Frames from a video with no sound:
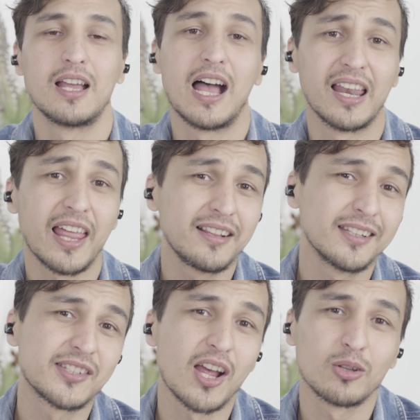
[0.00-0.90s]
I like
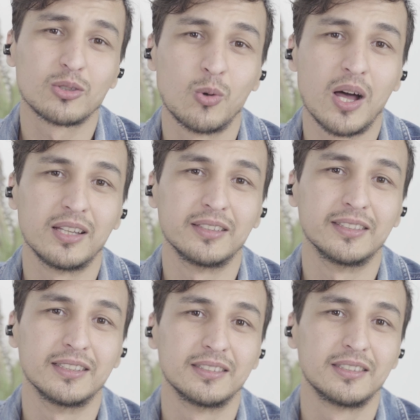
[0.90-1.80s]
the sound
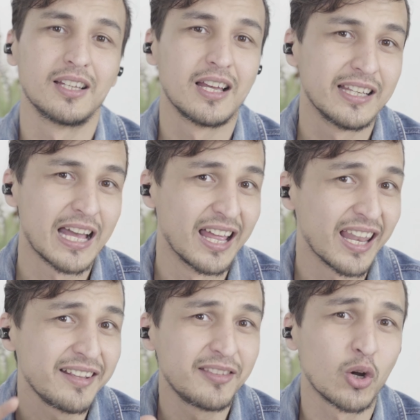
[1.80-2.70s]
quality. I
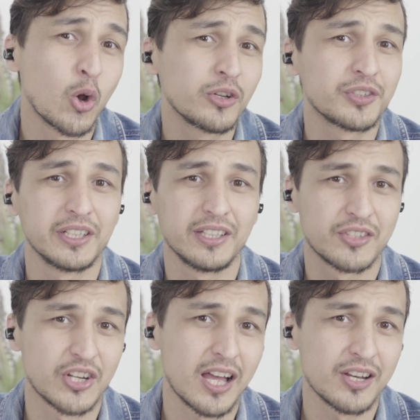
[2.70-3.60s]
like the rotary
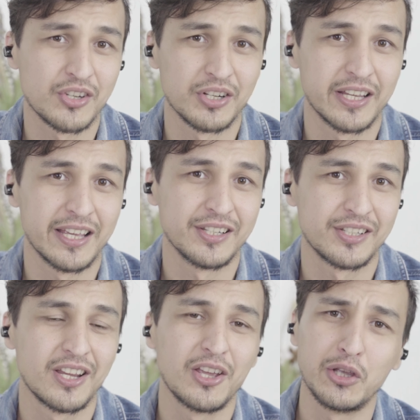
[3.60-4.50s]
charging
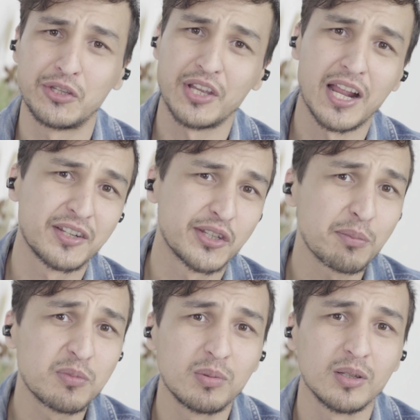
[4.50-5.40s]
case. It's an
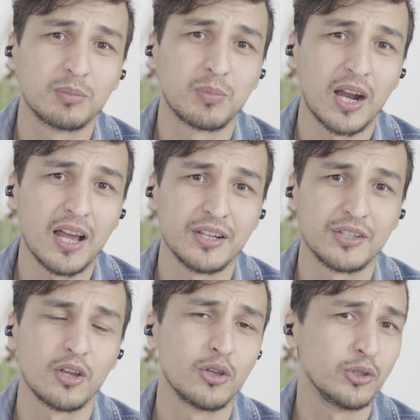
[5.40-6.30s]
acceptable
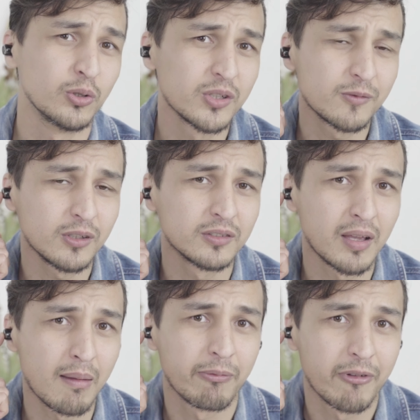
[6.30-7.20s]
price. Useful
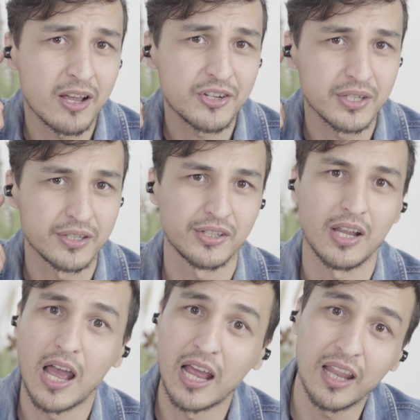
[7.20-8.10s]
tap functions.
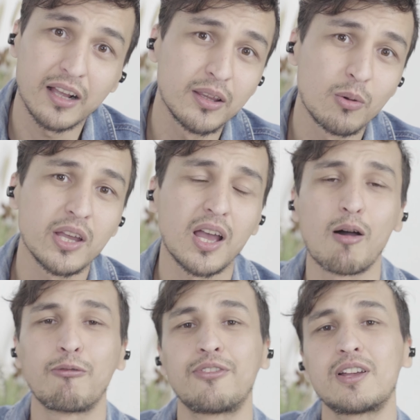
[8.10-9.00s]
I like the way
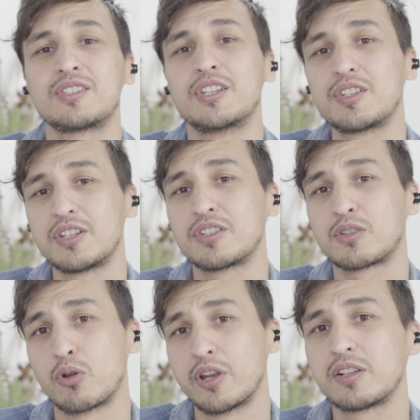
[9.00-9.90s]
how fast this thing is
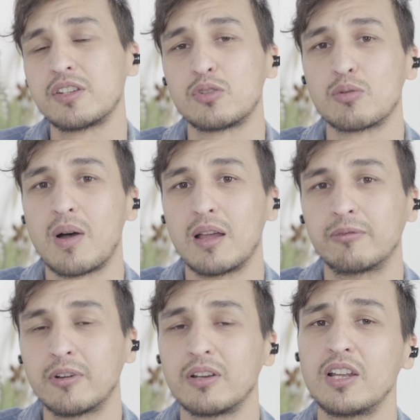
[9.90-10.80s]
connecting to my
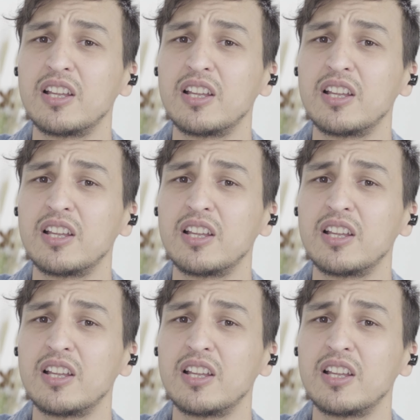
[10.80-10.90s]
phone.